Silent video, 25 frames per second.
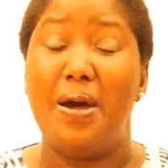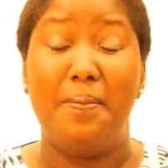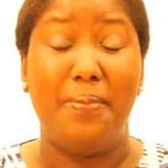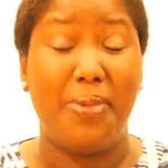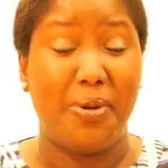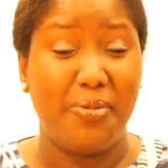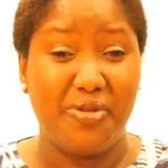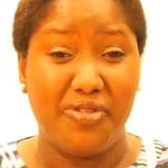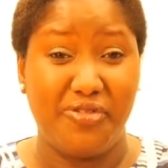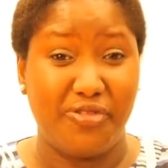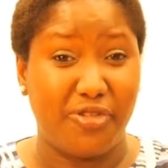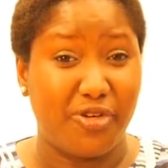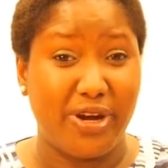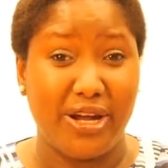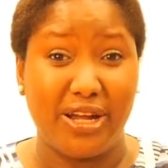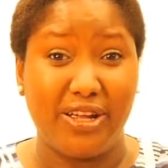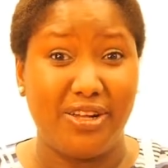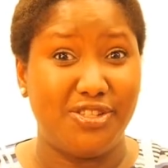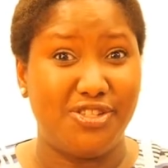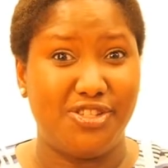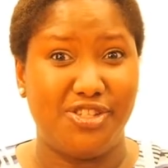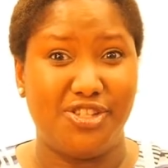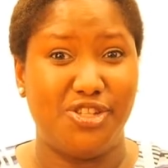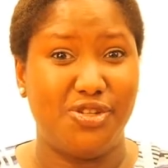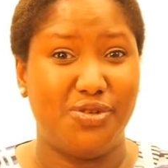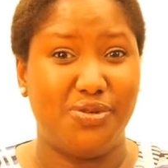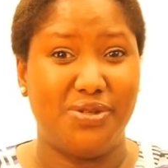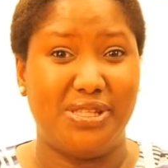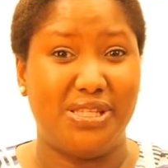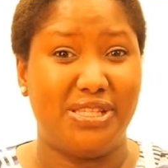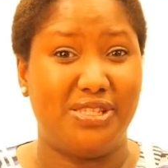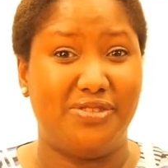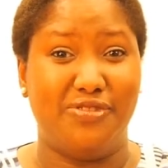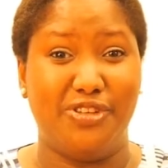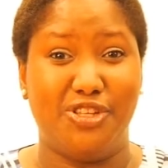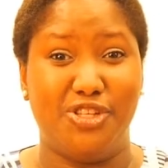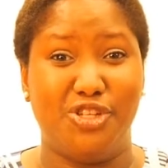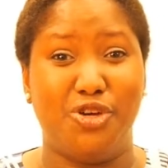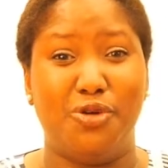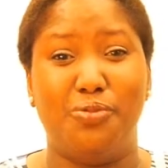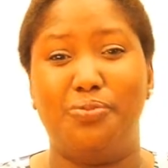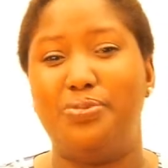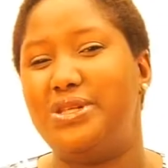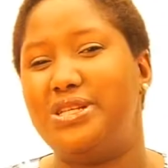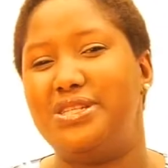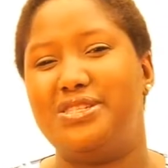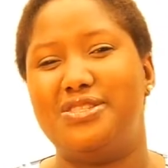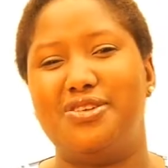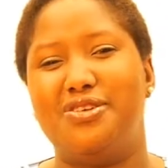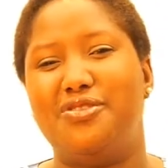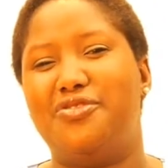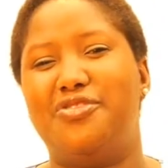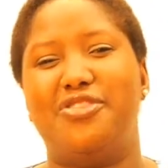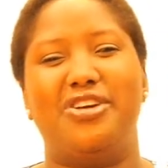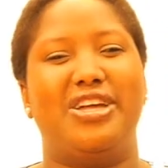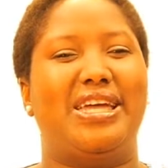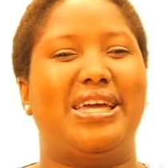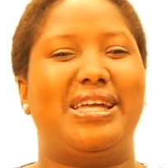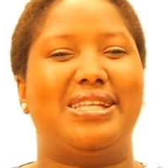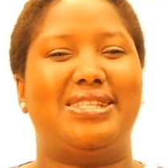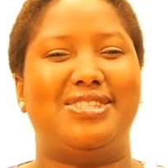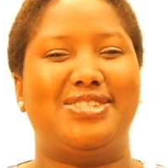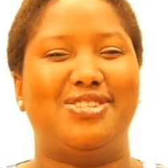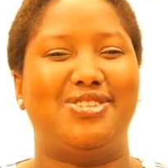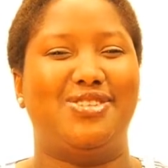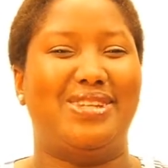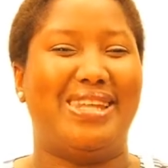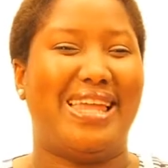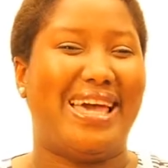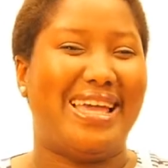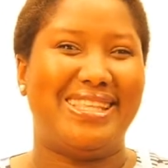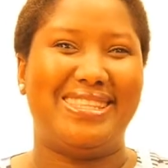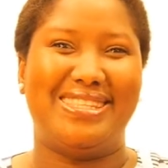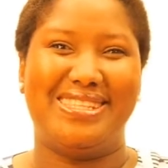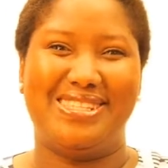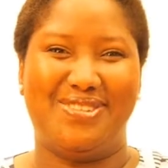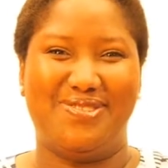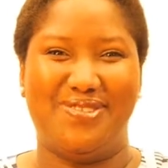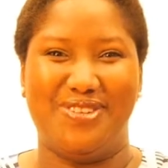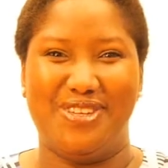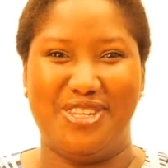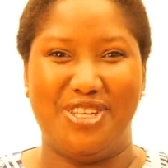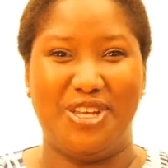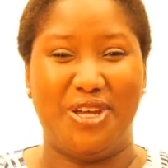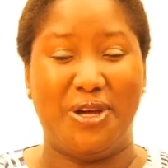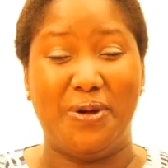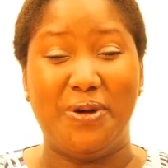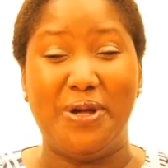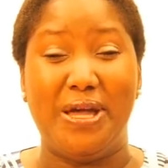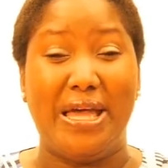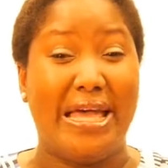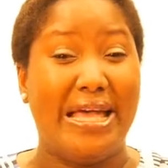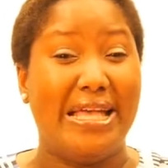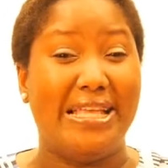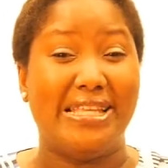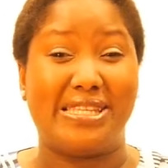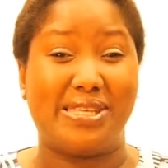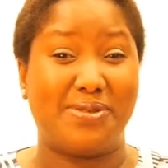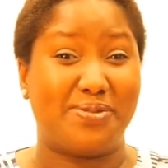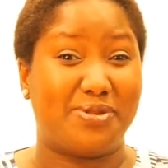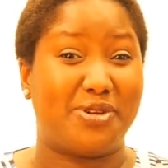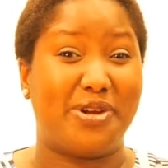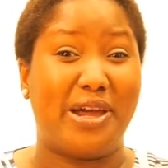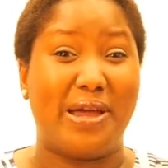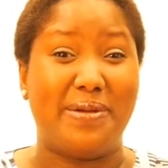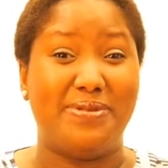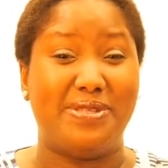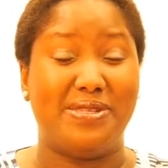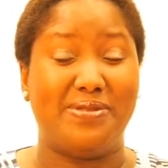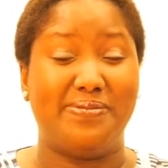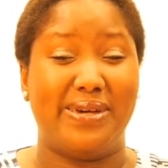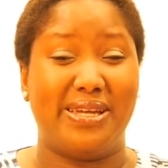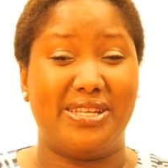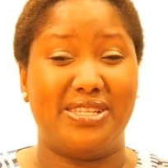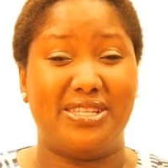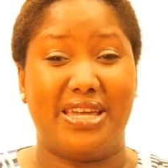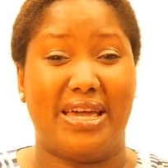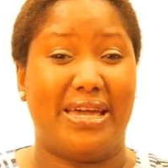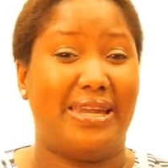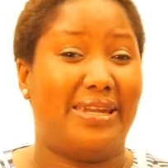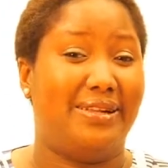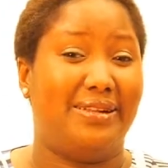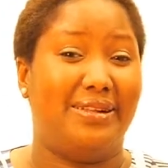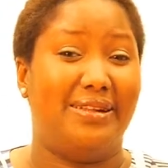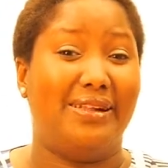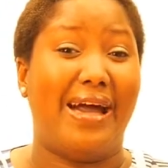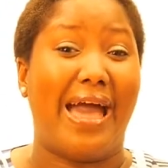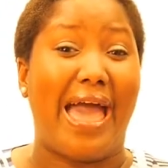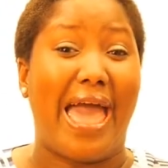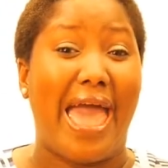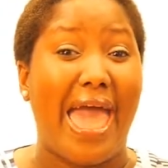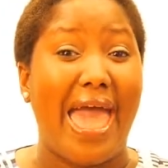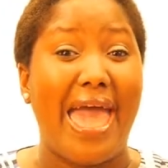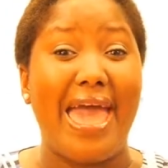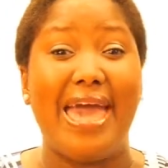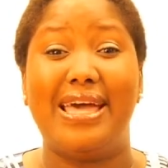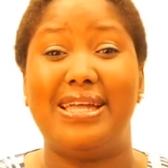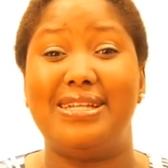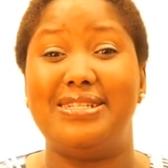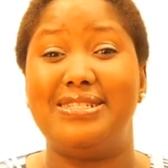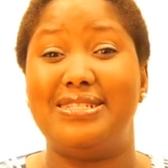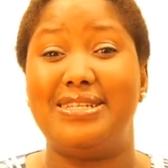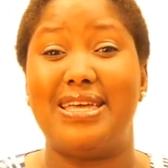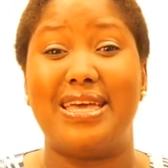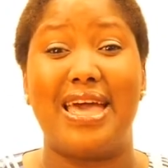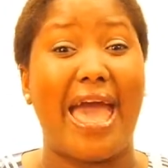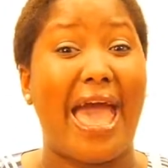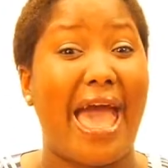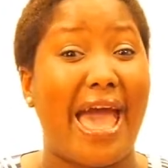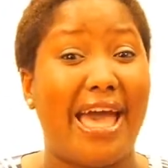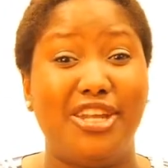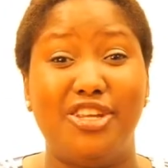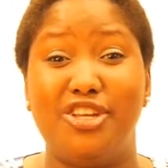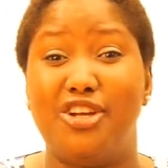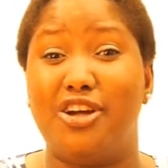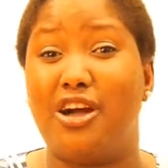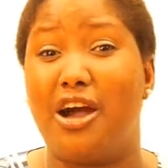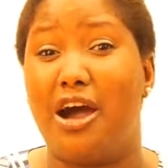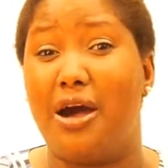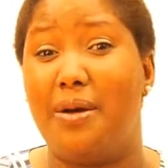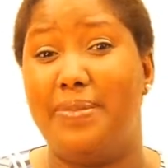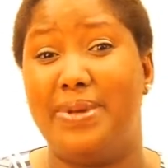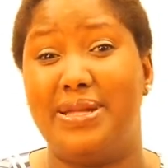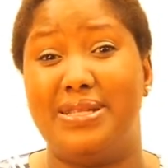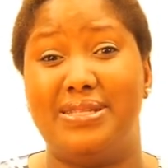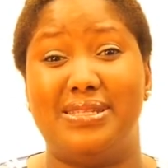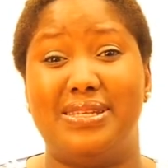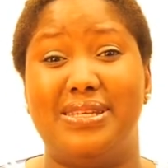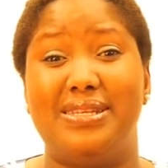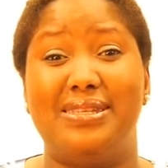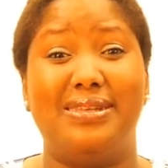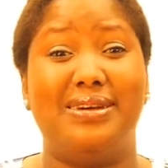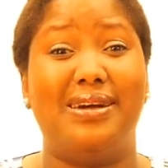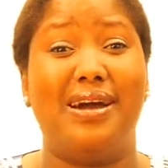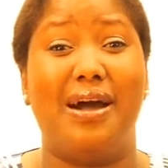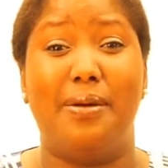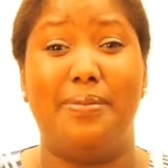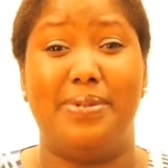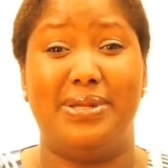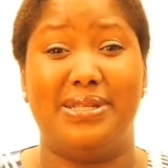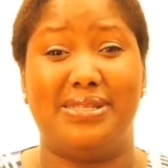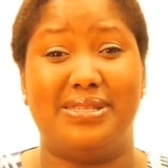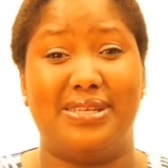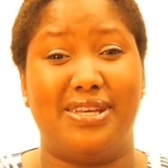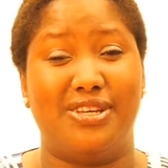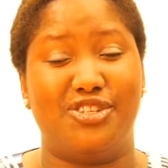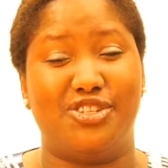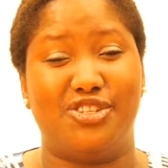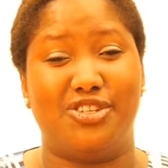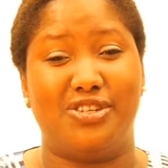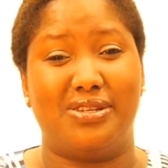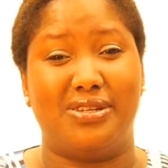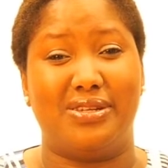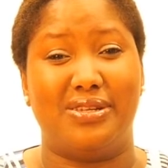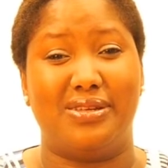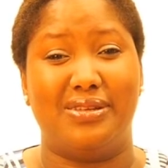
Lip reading: But before I continue with this video, please don't forget to like this video, subscribe to my channel, and add your comments in the comment section.